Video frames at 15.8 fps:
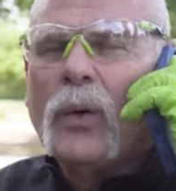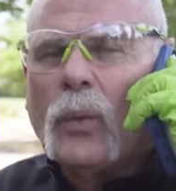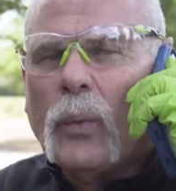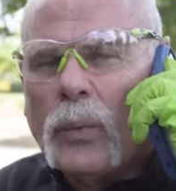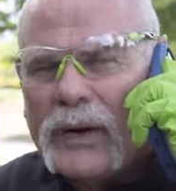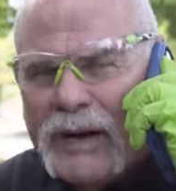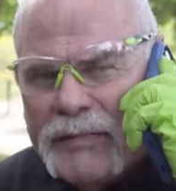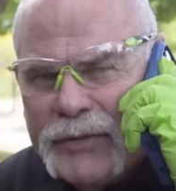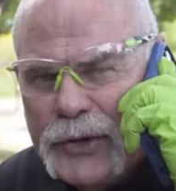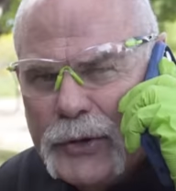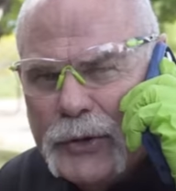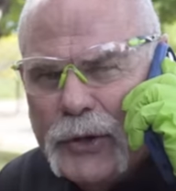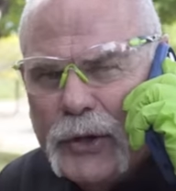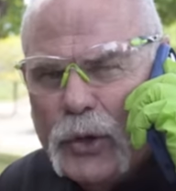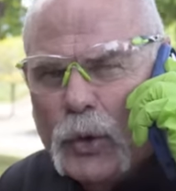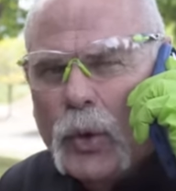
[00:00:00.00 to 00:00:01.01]
Whatever you
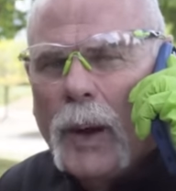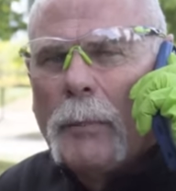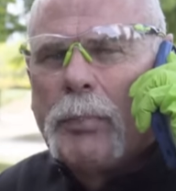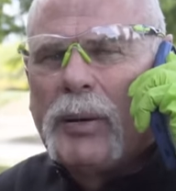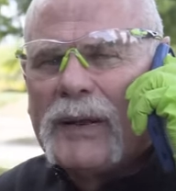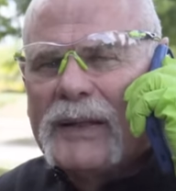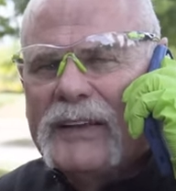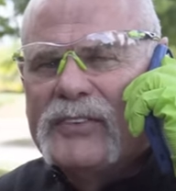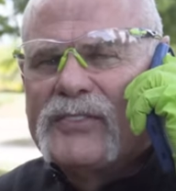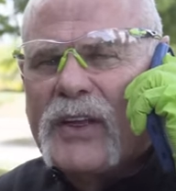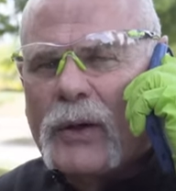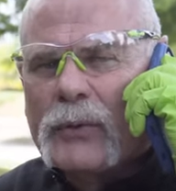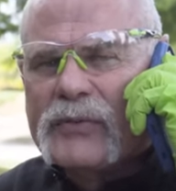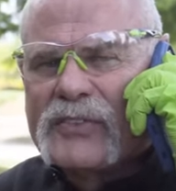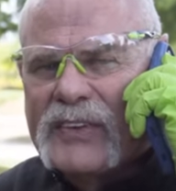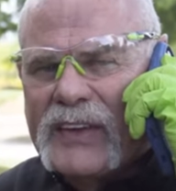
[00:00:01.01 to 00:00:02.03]
do, please
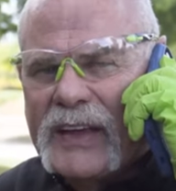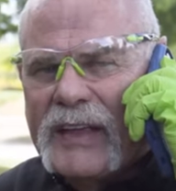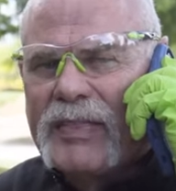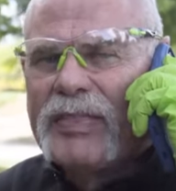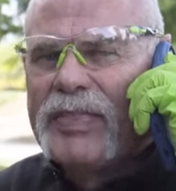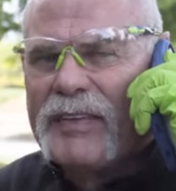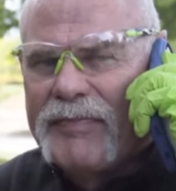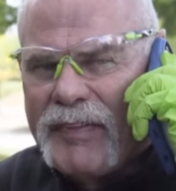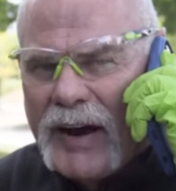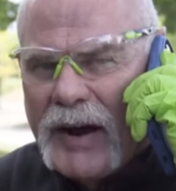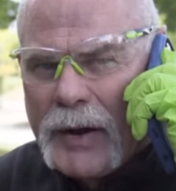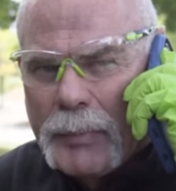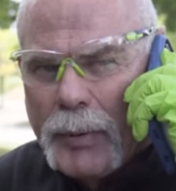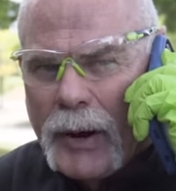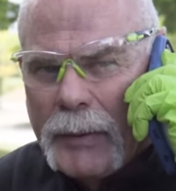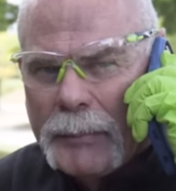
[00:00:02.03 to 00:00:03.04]
don't send the fire
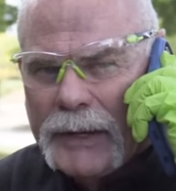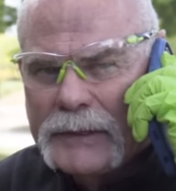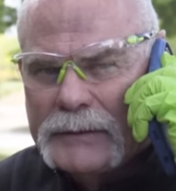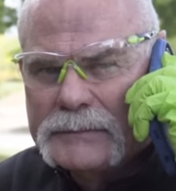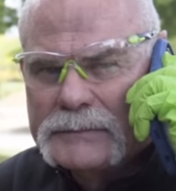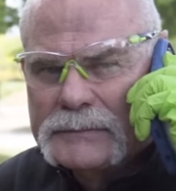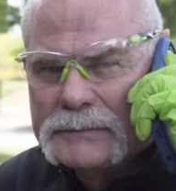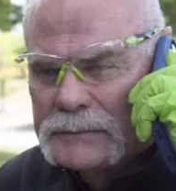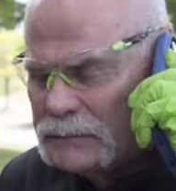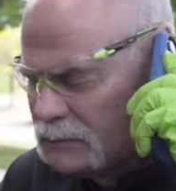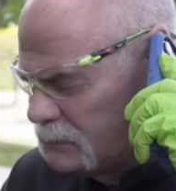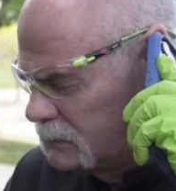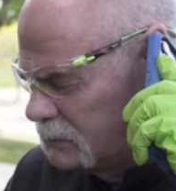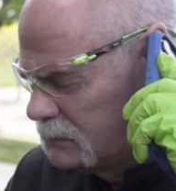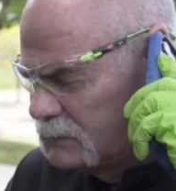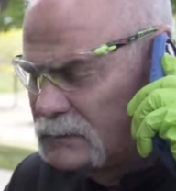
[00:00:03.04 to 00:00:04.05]
department.
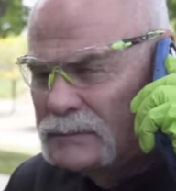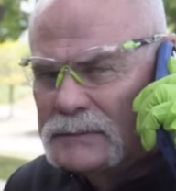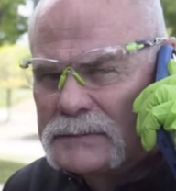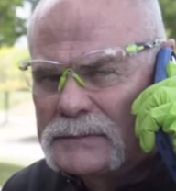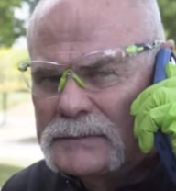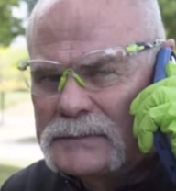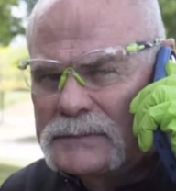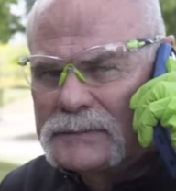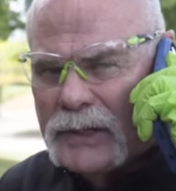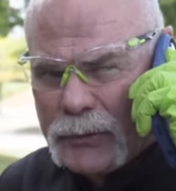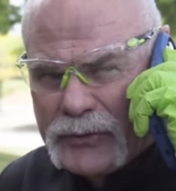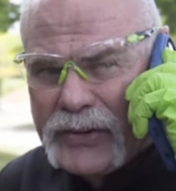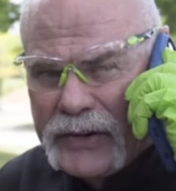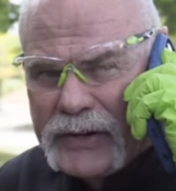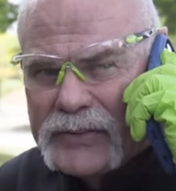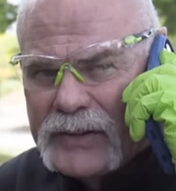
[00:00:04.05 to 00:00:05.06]
No,
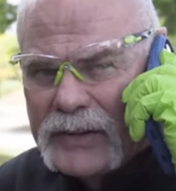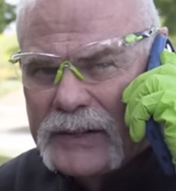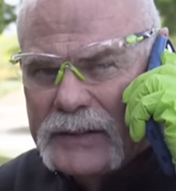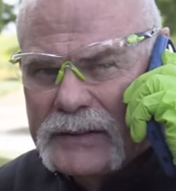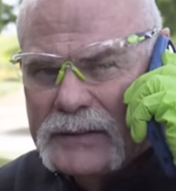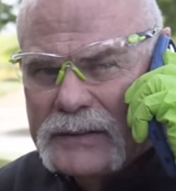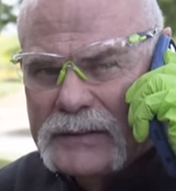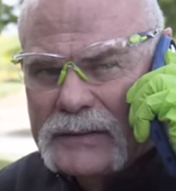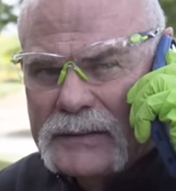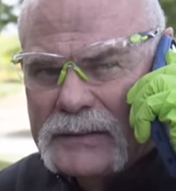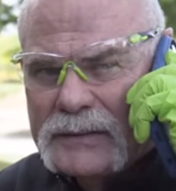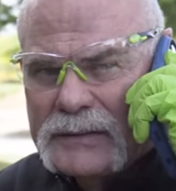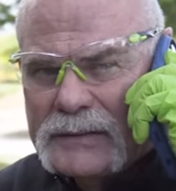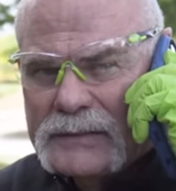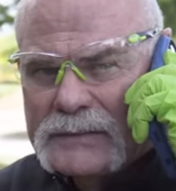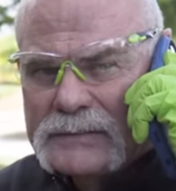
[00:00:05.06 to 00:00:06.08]
seriously.
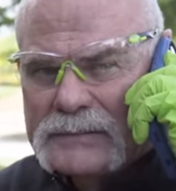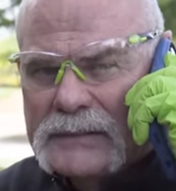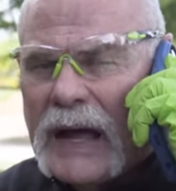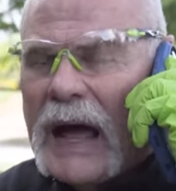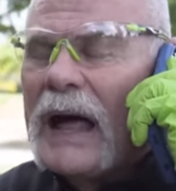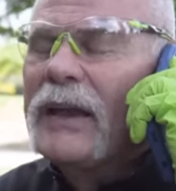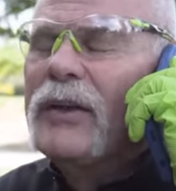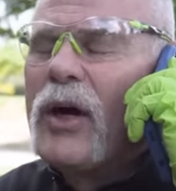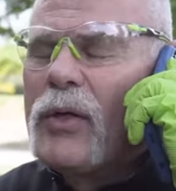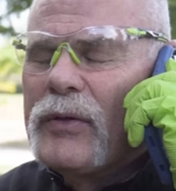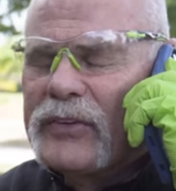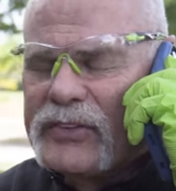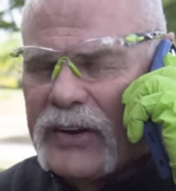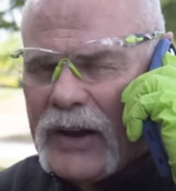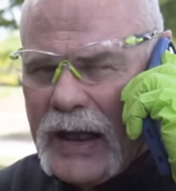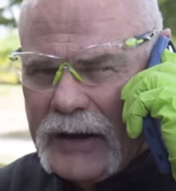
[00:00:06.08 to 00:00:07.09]
I know
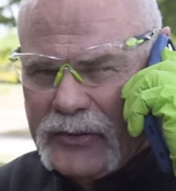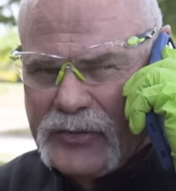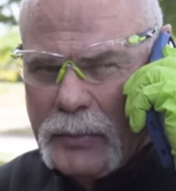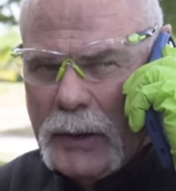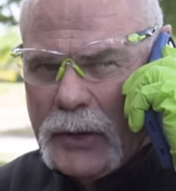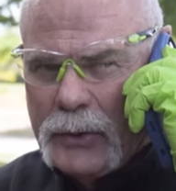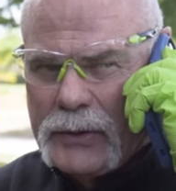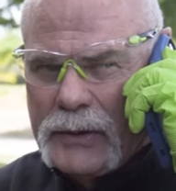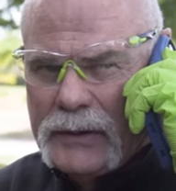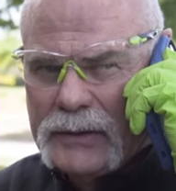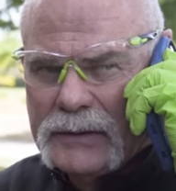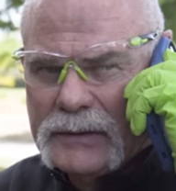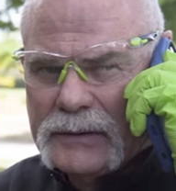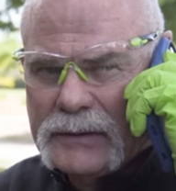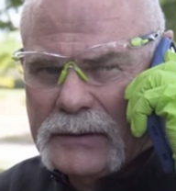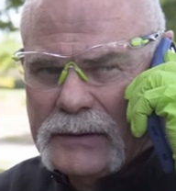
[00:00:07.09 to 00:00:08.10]
there's a lot of smoke.
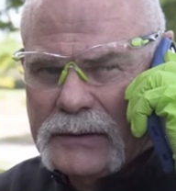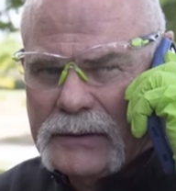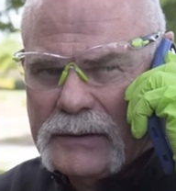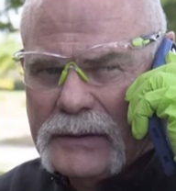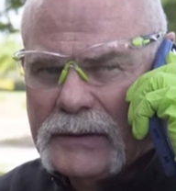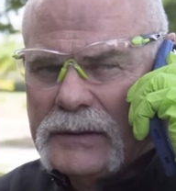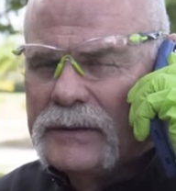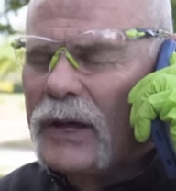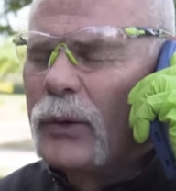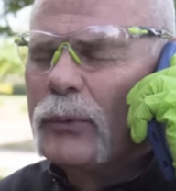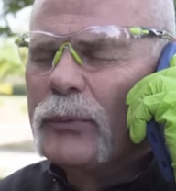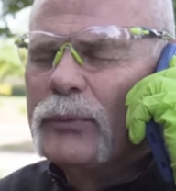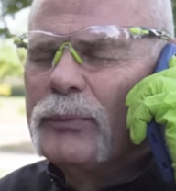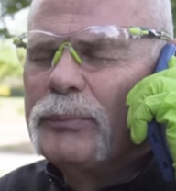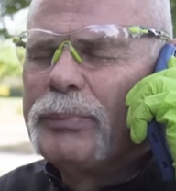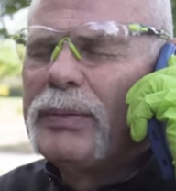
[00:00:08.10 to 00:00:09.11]
No,
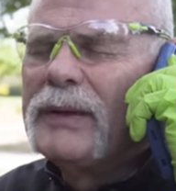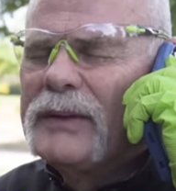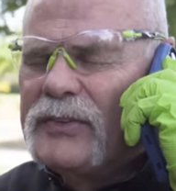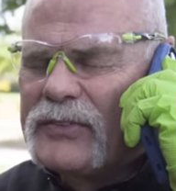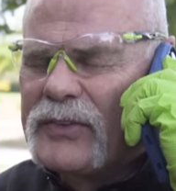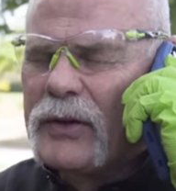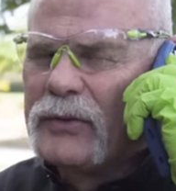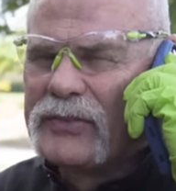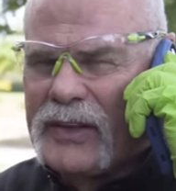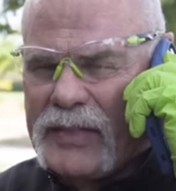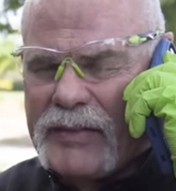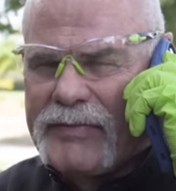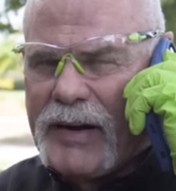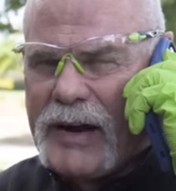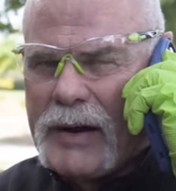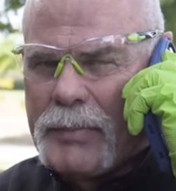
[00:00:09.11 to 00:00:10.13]
please don't send
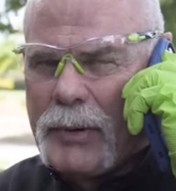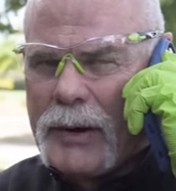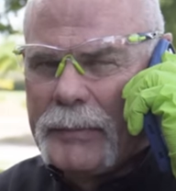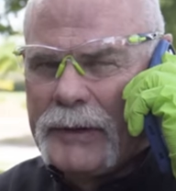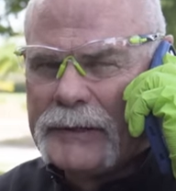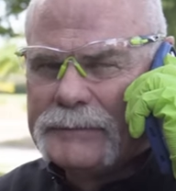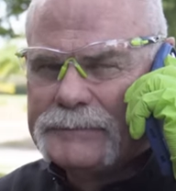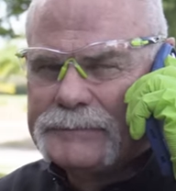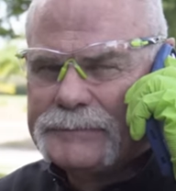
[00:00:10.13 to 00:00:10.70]
the fire department.